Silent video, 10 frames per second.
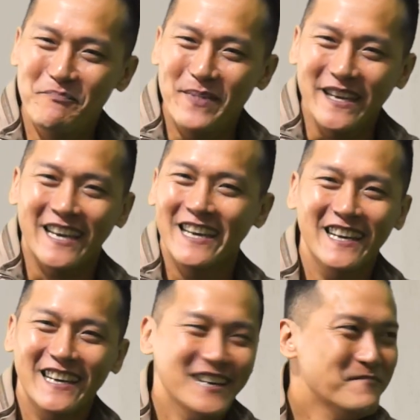big
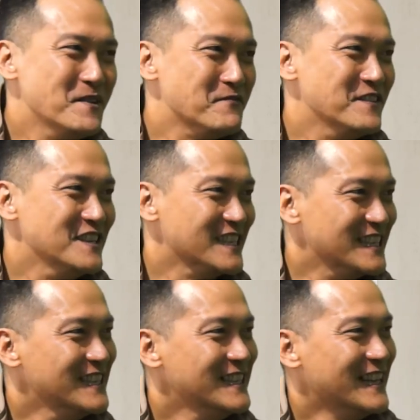
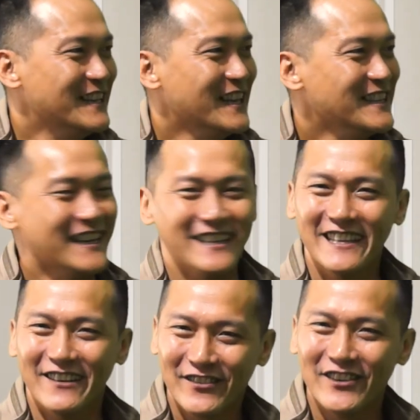vision,
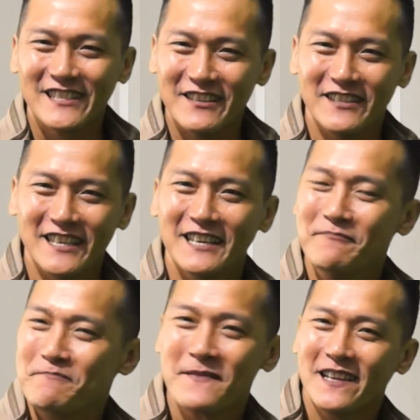and of course the
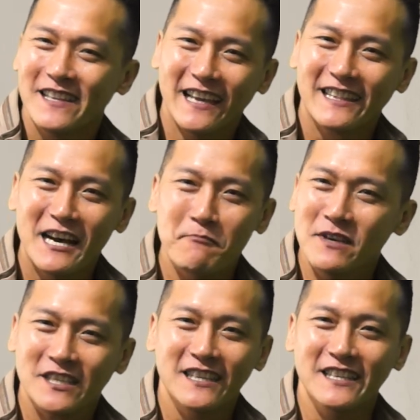entire
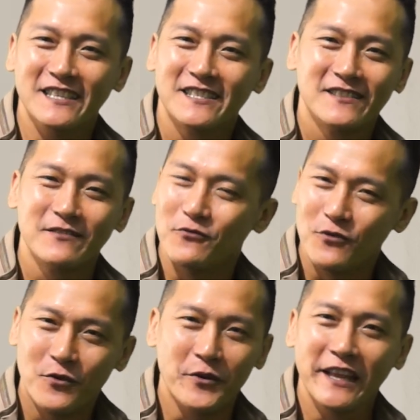mission is
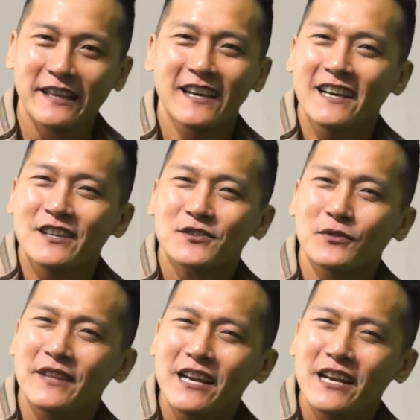great. So